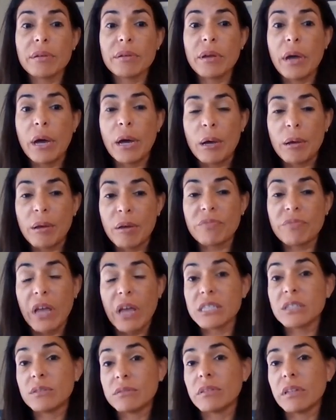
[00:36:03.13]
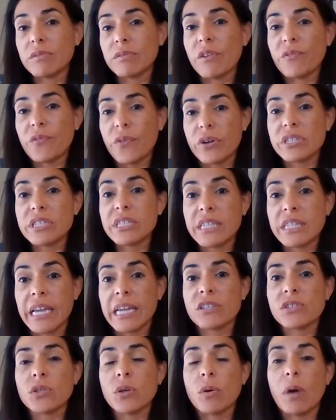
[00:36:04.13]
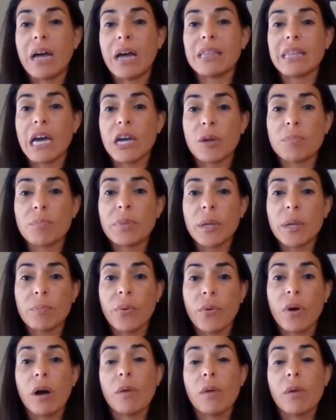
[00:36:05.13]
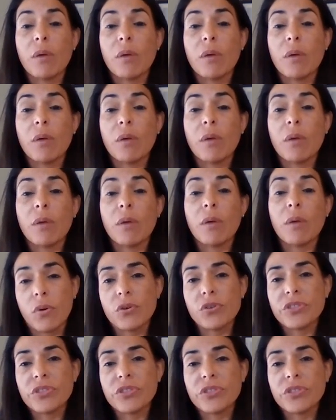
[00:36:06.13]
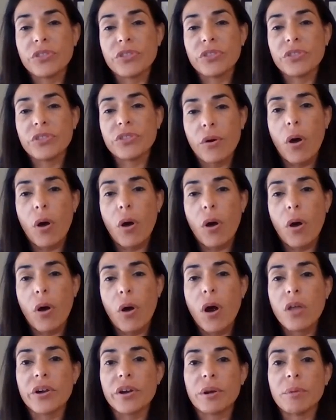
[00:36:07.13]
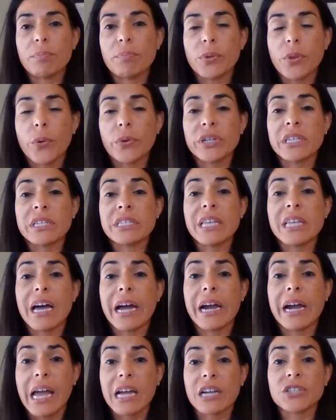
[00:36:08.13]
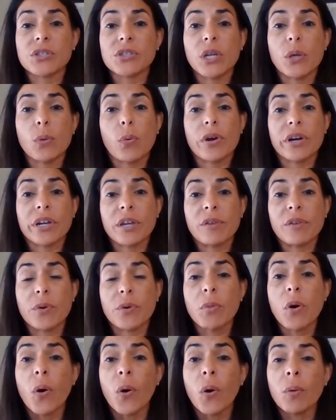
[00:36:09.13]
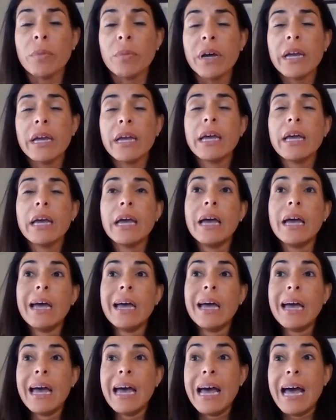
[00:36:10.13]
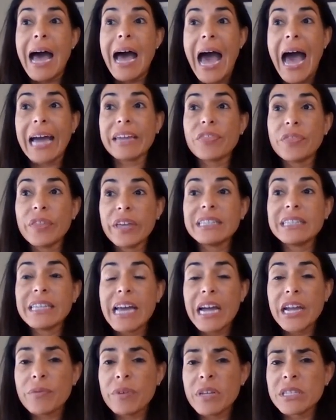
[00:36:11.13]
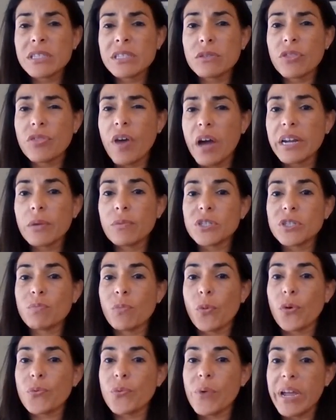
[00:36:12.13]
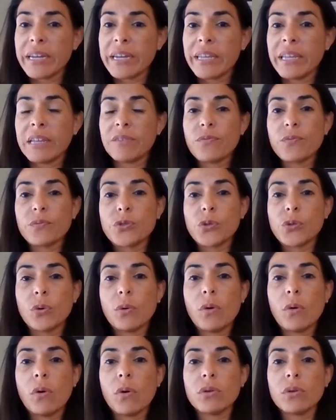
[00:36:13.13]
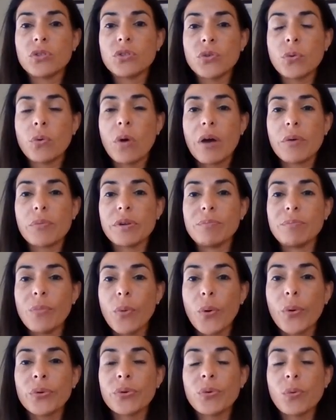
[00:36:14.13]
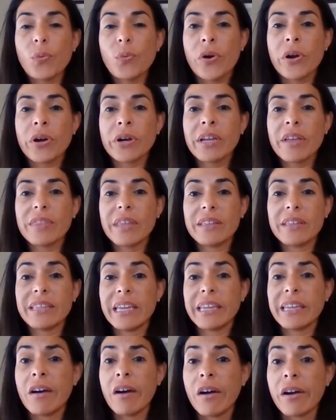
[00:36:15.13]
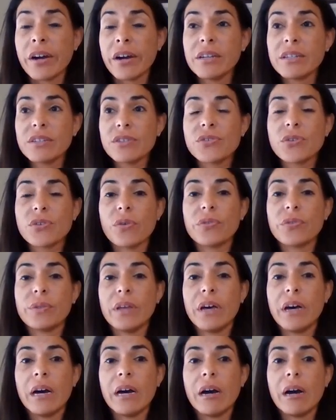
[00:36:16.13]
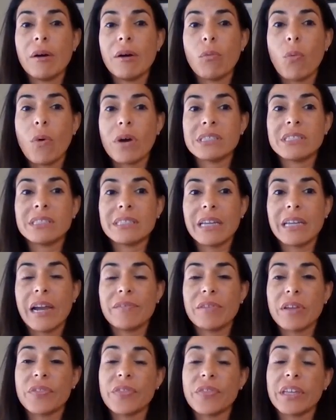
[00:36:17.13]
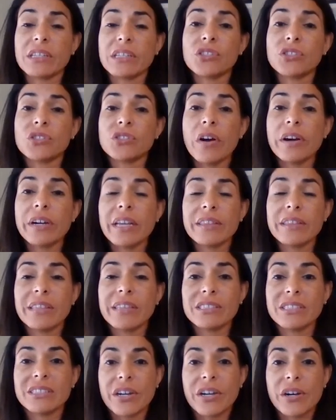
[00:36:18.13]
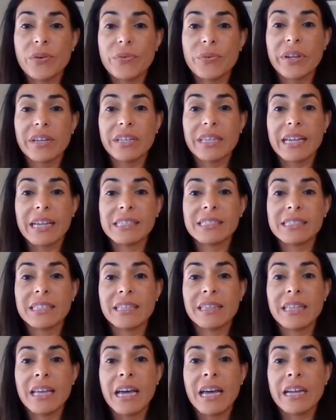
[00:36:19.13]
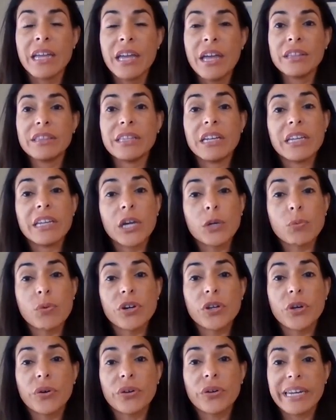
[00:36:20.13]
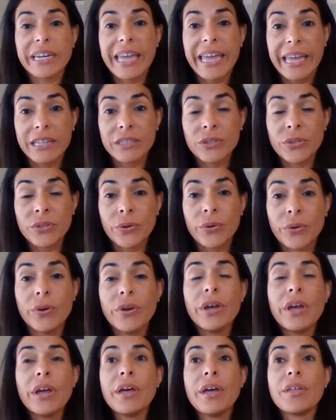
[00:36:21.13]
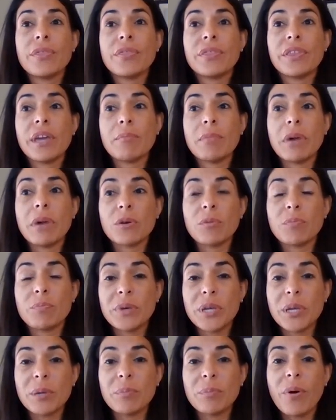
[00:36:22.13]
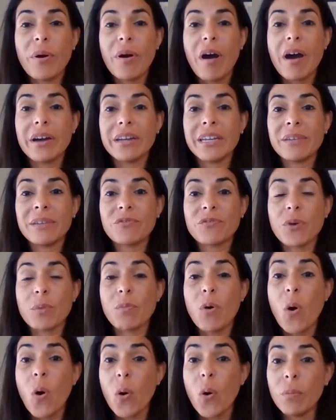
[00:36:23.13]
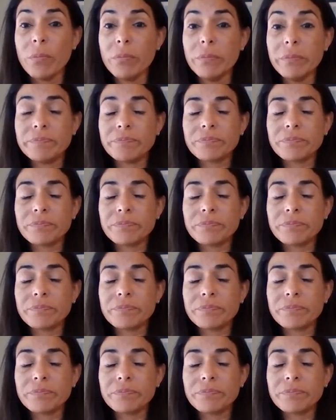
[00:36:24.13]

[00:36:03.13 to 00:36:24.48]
as the first thing. So a lot of people or their other employees are actually working from home. I think the IRS thought it was more ready to do a remote work than they are. So once everything started, they started realizing that the network couldn't handle the amount of people on it from home,